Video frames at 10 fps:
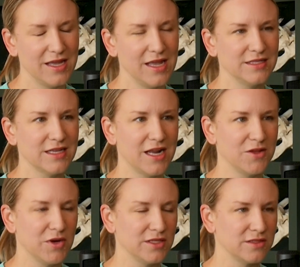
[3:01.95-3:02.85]

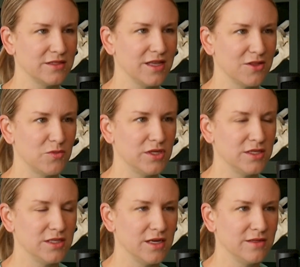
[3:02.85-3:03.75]
anxiety-wise on a scale of 1
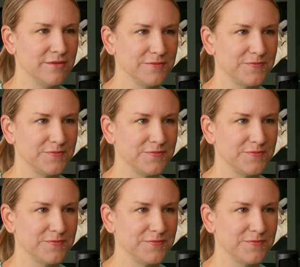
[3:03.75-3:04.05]
to 10?